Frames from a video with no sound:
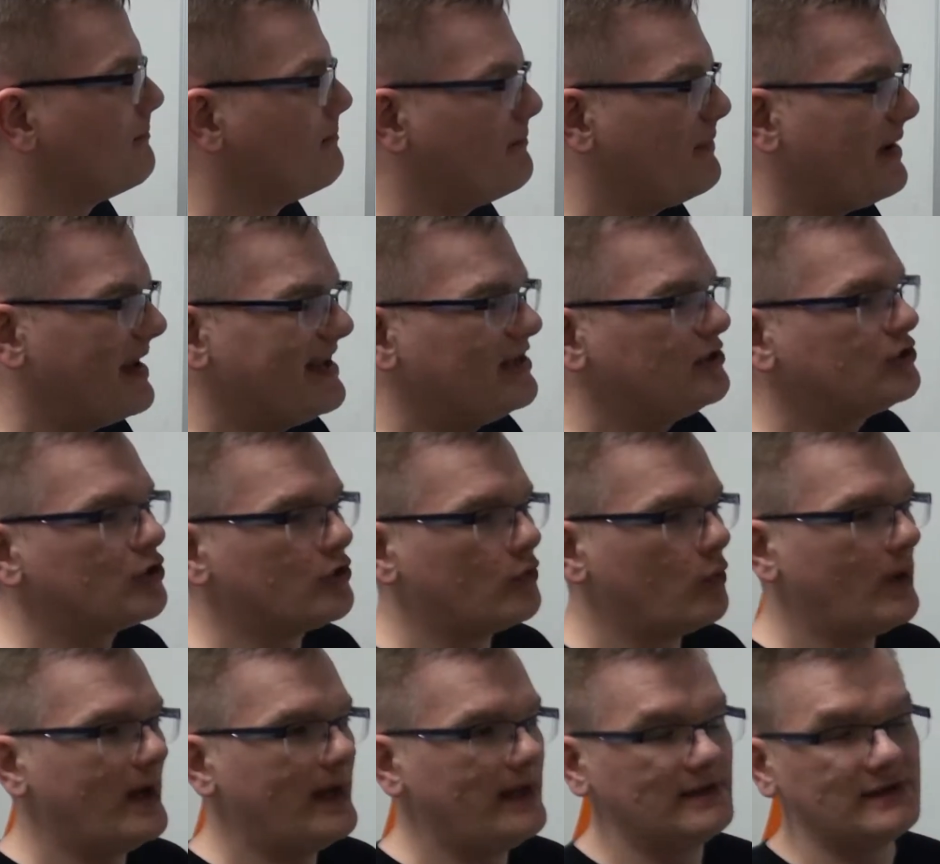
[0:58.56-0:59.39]

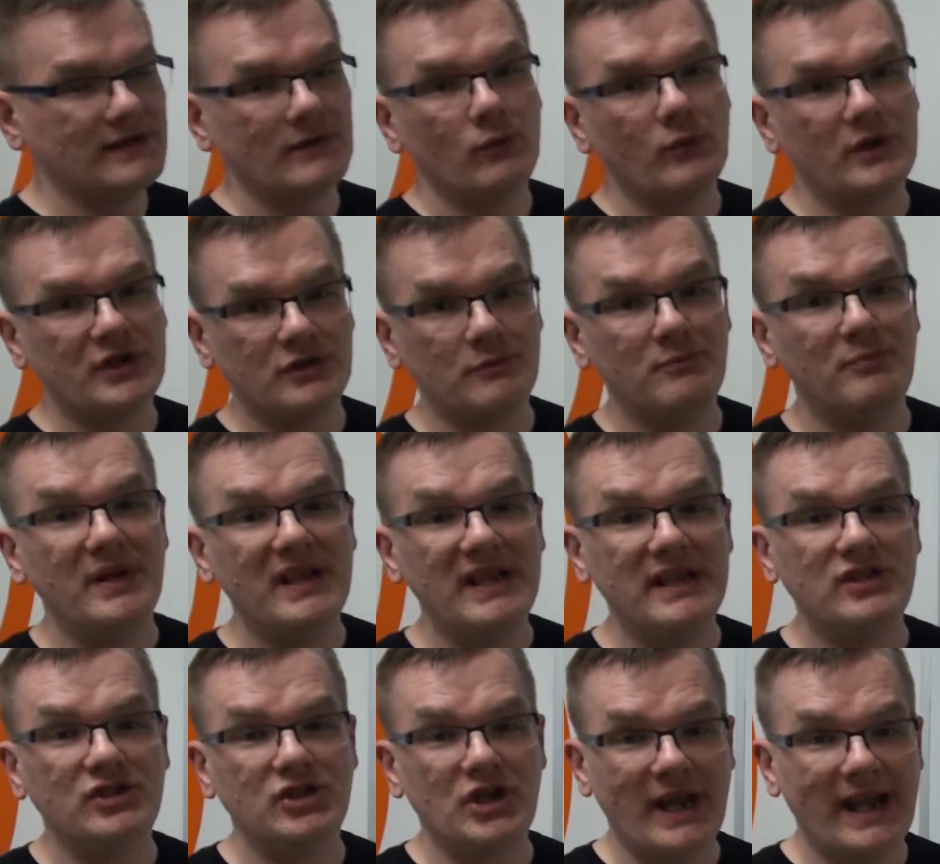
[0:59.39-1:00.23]
major ways in which
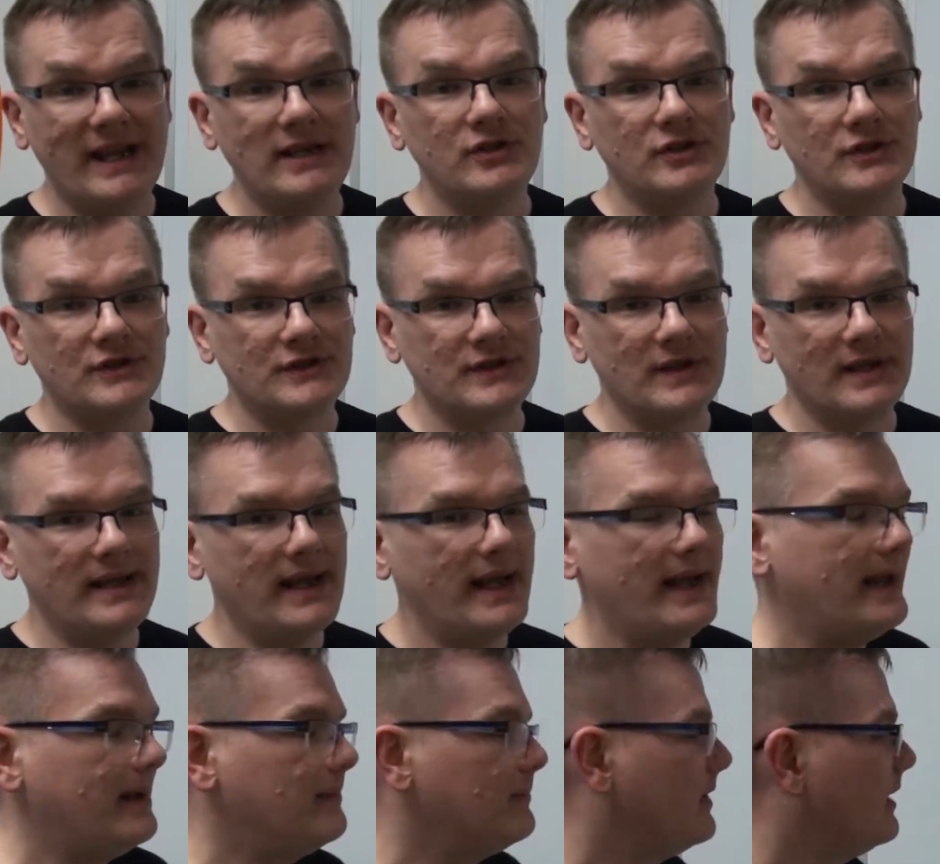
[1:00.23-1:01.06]
B changes the
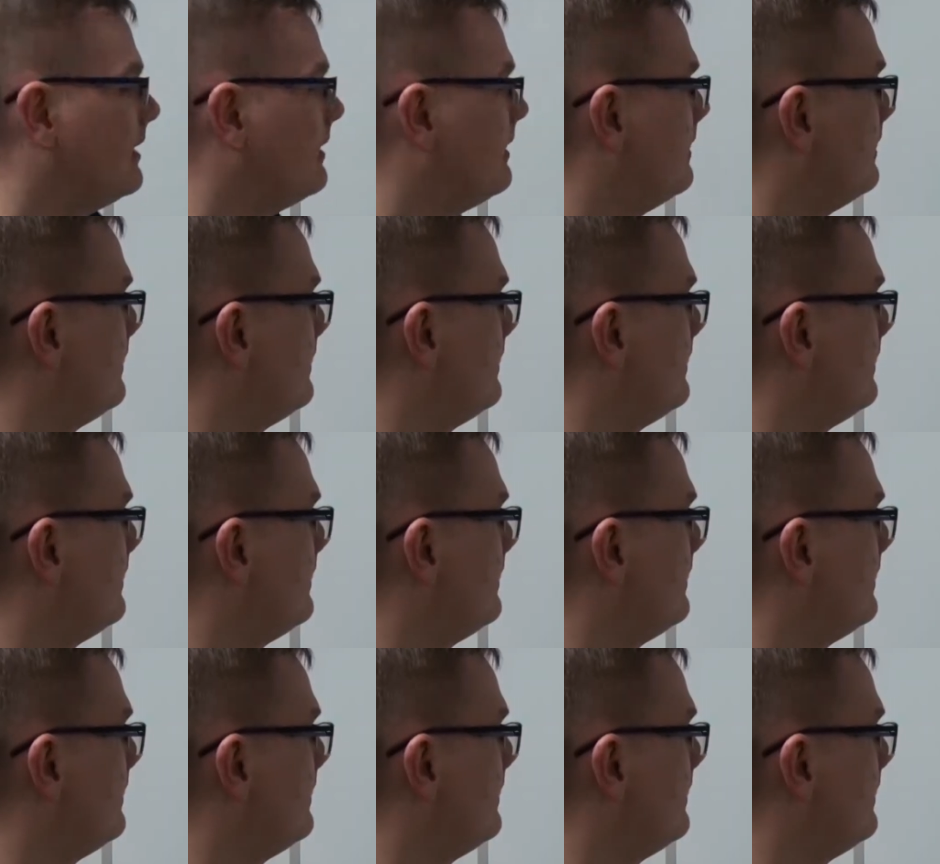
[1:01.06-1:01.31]
game.